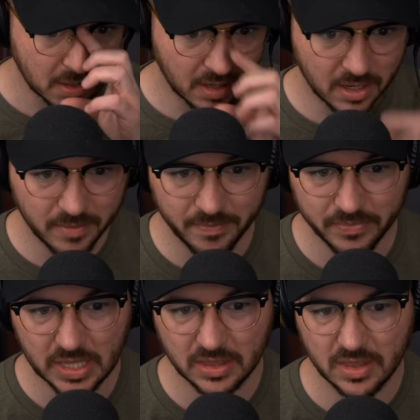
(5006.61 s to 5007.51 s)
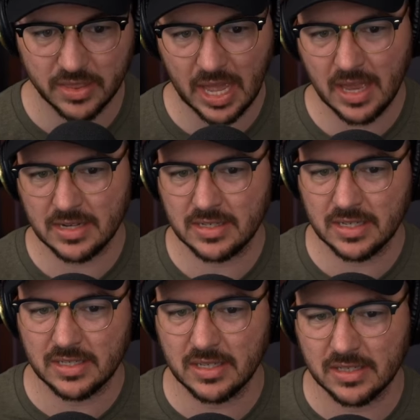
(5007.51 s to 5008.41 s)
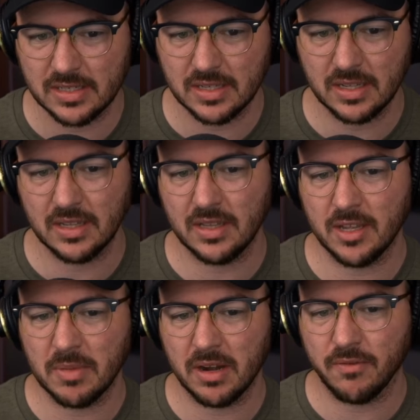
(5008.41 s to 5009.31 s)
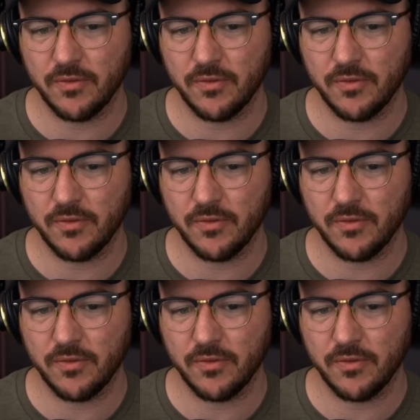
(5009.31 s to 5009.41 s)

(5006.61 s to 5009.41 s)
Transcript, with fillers: that distance and the amount of